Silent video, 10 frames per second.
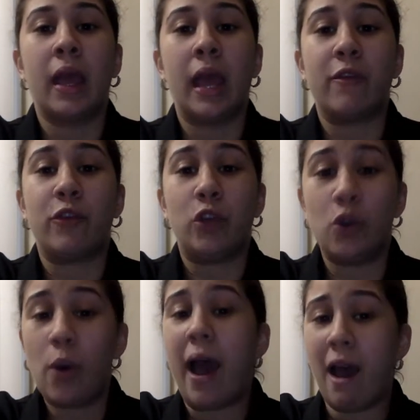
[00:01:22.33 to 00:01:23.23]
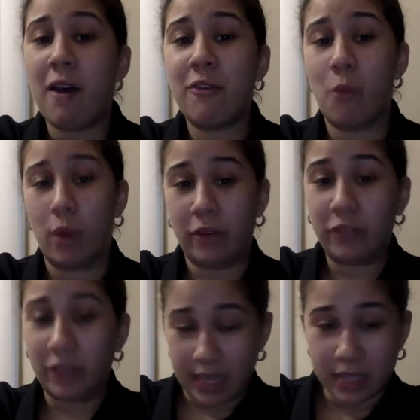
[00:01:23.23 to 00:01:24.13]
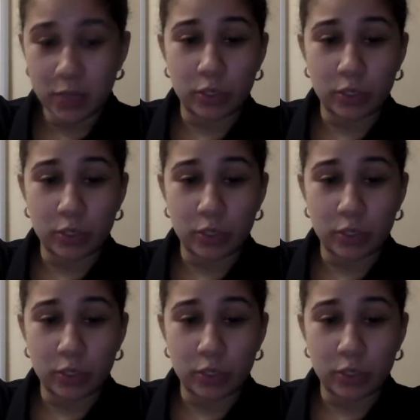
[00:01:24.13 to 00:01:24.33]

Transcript: if you have one of these,